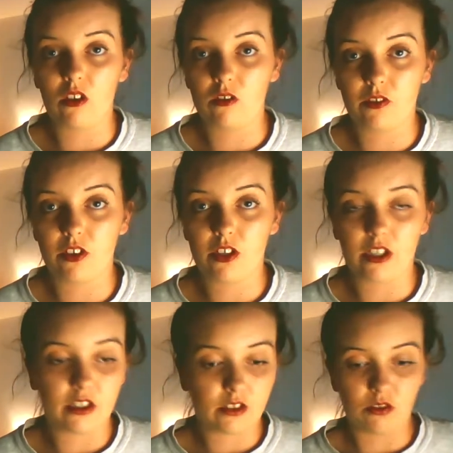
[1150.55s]
for you
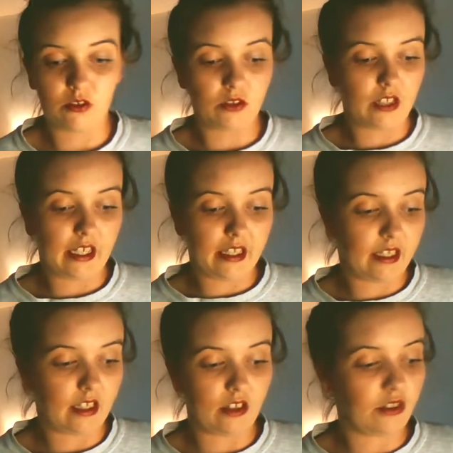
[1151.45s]
guys or all day
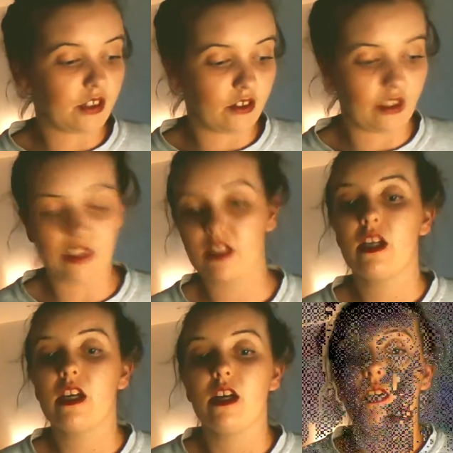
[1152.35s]
and lose interest.
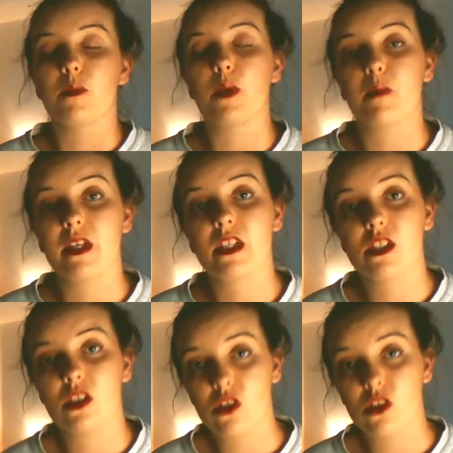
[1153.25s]
But please do